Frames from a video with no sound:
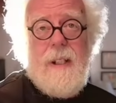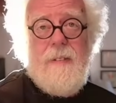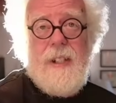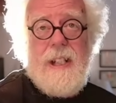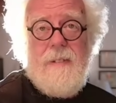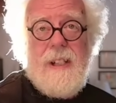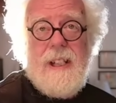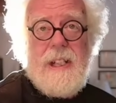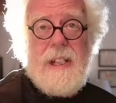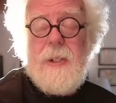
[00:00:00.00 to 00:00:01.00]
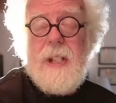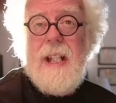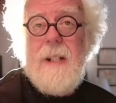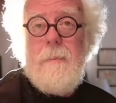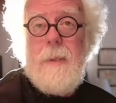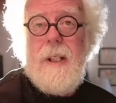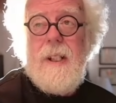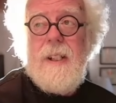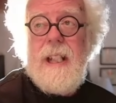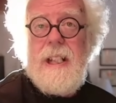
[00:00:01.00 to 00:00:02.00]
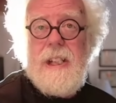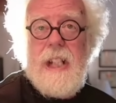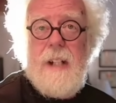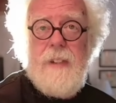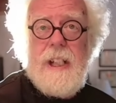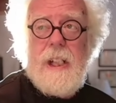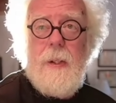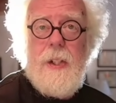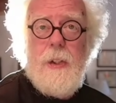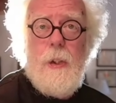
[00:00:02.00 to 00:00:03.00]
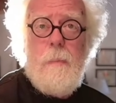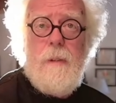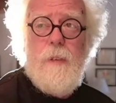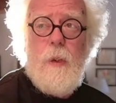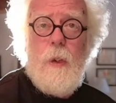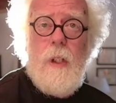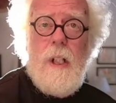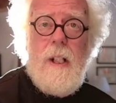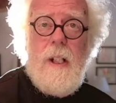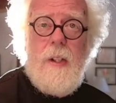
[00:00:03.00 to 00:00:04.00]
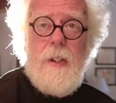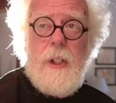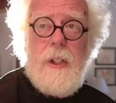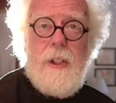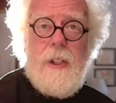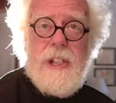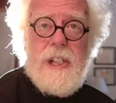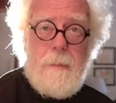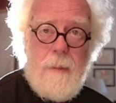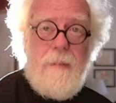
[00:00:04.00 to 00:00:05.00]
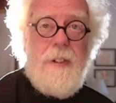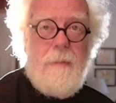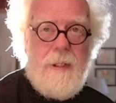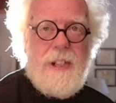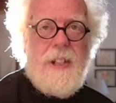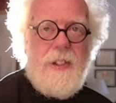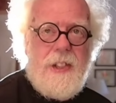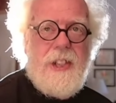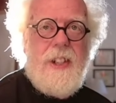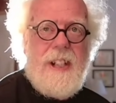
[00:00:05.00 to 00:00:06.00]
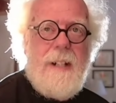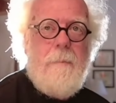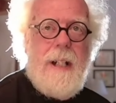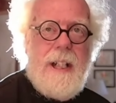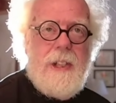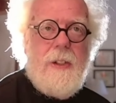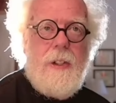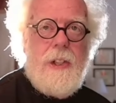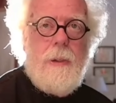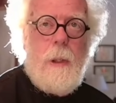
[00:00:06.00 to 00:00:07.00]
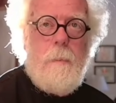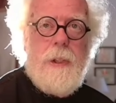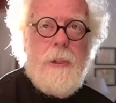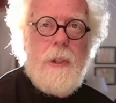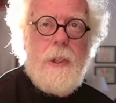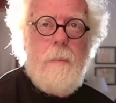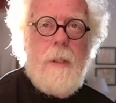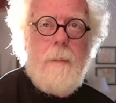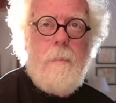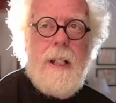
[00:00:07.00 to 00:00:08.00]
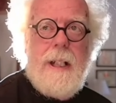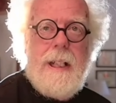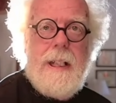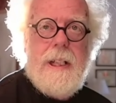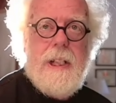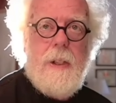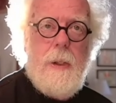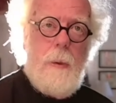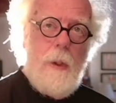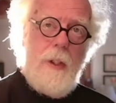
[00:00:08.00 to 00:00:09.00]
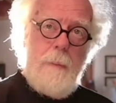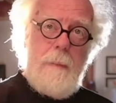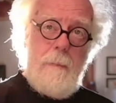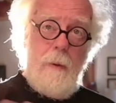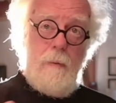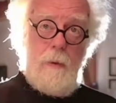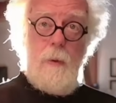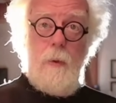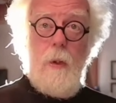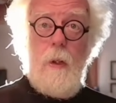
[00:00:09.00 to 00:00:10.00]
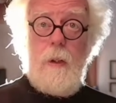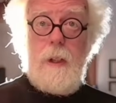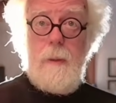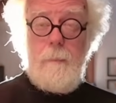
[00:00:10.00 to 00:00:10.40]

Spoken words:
if they really do that, but they definitely go through it before some of the results are then passed on to open source Minor Planets, who are the people who log